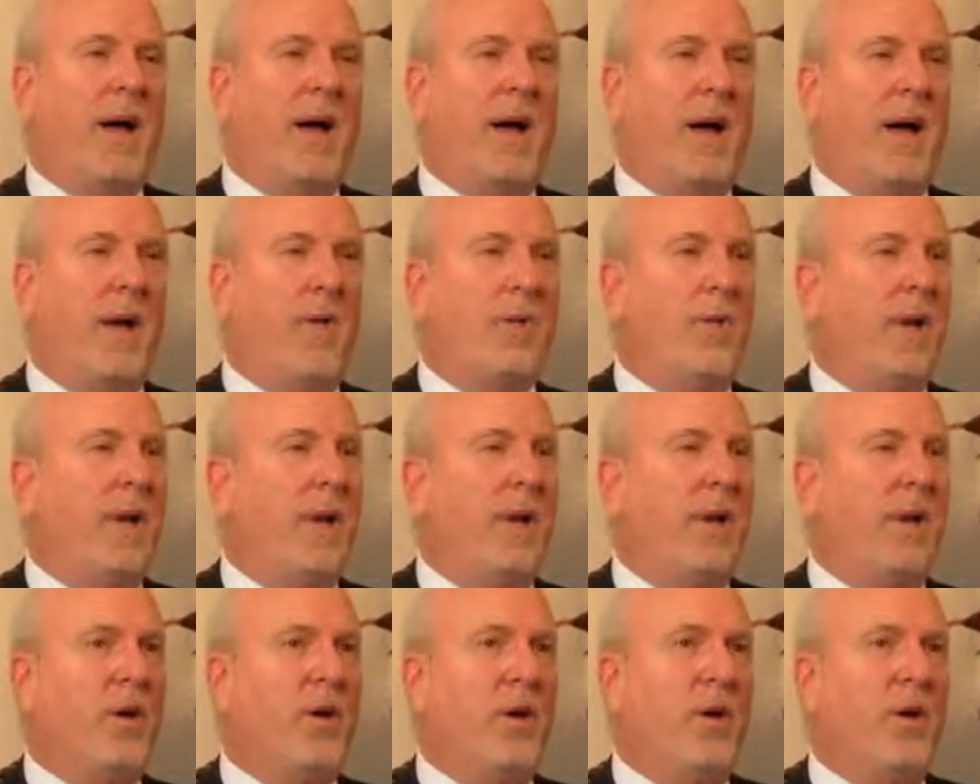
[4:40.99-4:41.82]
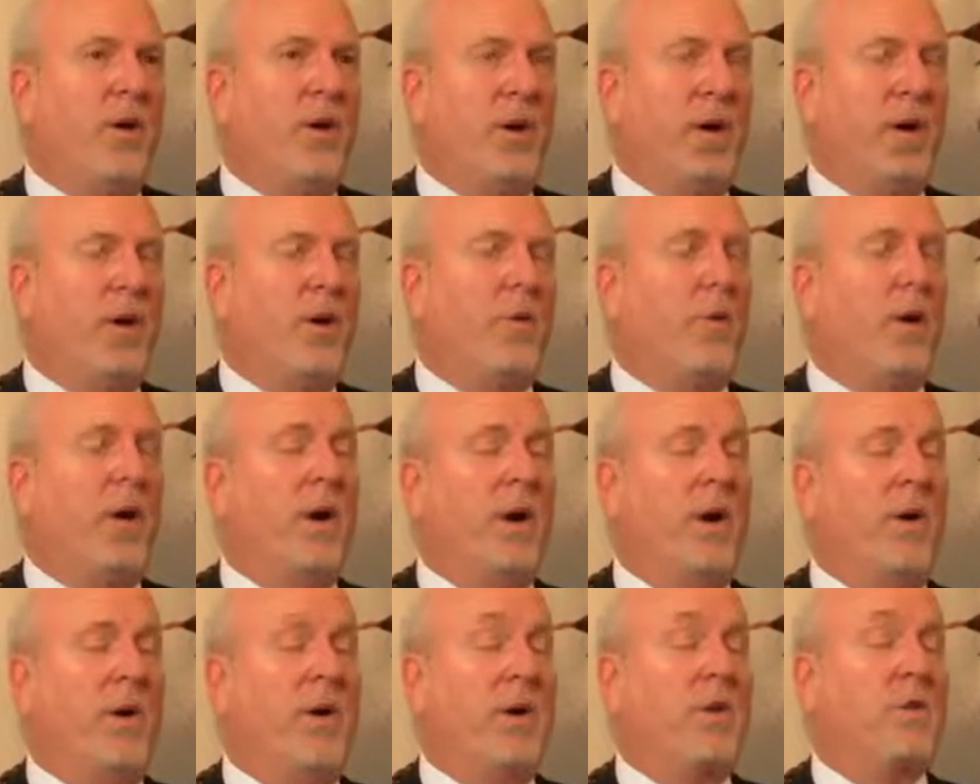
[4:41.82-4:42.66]
I'll really go
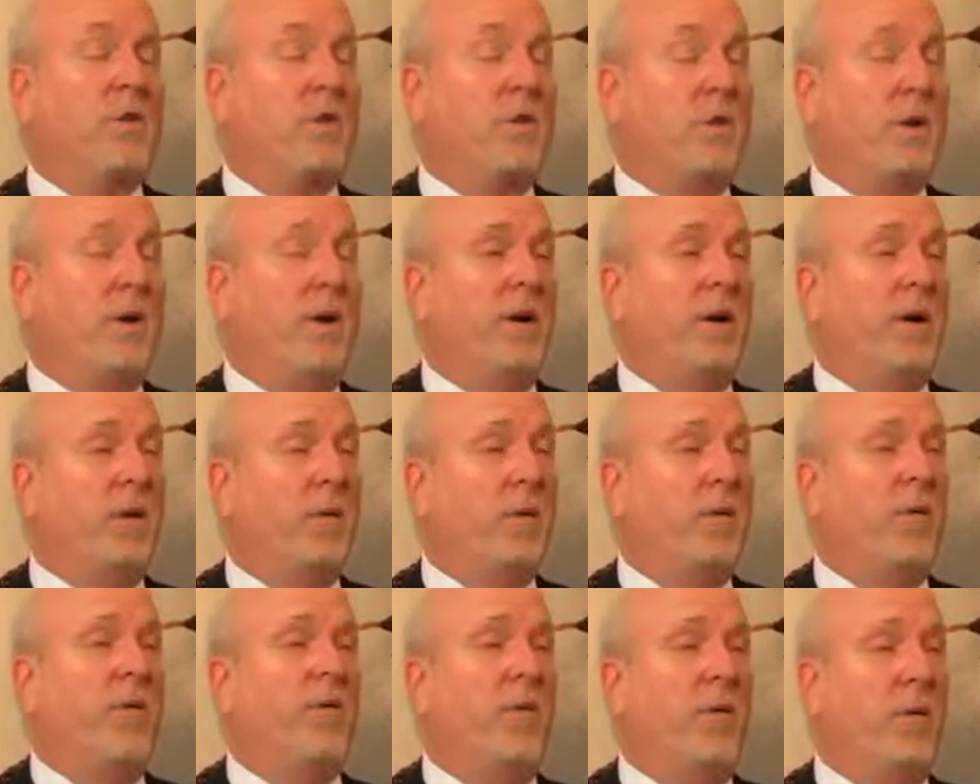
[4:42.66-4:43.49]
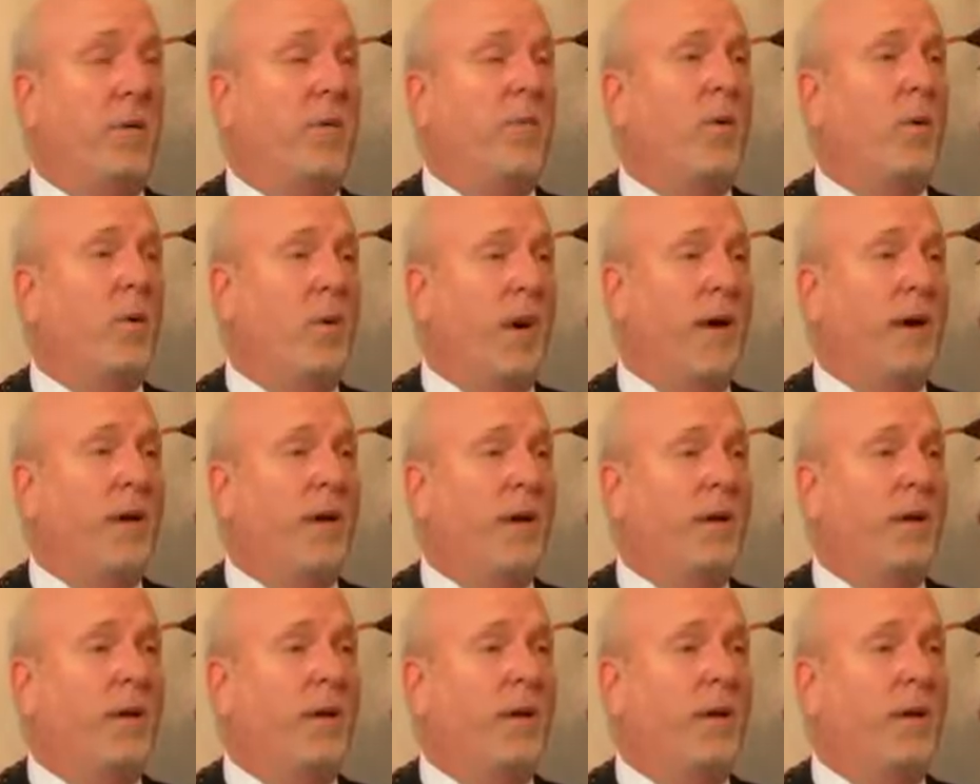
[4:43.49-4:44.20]
anywhere necessary to perform a wedding.